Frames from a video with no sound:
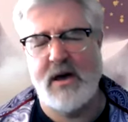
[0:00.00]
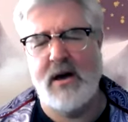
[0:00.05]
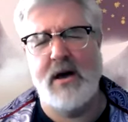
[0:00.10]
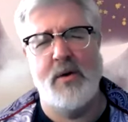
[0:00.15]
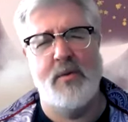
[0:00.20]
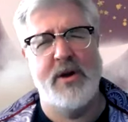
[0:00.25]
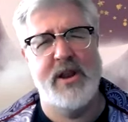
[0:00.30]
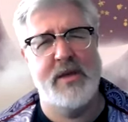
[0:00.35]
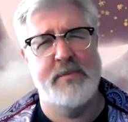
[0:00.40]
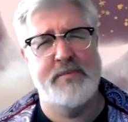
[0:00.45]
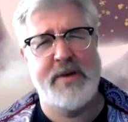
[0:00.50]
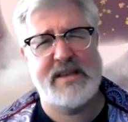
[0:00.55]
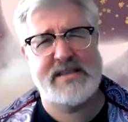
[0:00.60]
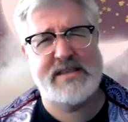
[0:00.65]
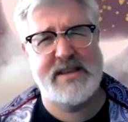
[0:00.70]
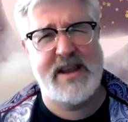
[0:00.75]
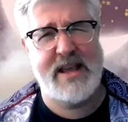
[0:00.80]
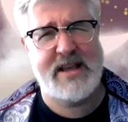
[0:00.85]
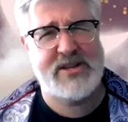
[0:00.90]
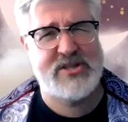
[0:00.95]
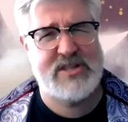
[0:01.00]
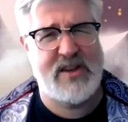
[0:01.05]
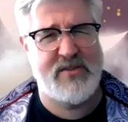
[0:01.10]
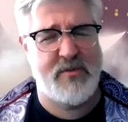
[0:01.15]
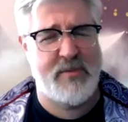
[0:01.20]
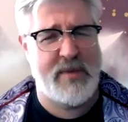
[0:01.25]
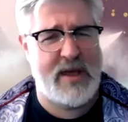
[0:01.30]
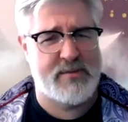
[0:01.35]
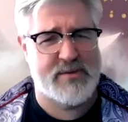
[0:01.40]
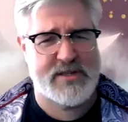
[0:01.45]
"Oh, one of the best connections
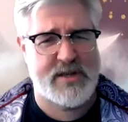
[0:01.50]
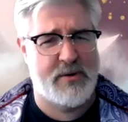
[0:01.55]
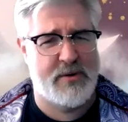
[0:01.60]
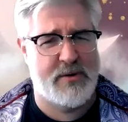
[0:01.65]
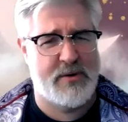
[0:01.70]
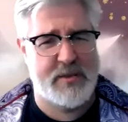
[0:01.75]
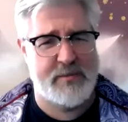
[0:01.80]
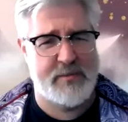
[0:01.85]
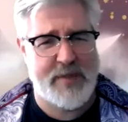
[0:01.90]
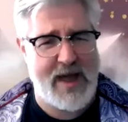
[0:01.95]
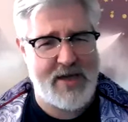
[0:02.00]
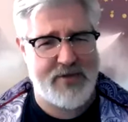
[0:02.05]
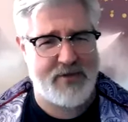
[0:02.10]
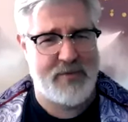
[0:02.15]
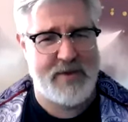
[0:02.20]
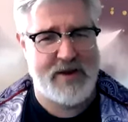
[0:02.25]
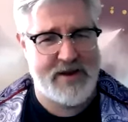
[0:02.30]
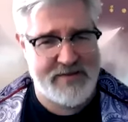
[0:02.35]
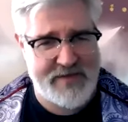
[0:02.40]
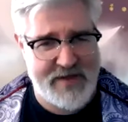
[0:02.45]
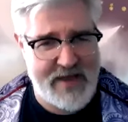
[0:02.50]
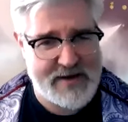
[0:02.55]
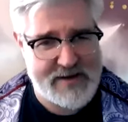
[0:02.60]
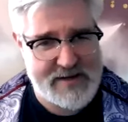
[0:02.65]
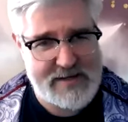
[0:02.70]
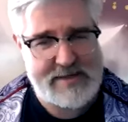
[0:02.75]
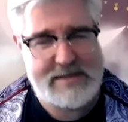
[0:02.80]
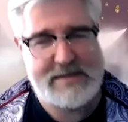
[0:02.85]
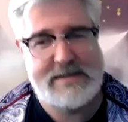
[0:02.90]
ever made was going to the bathroom at an event."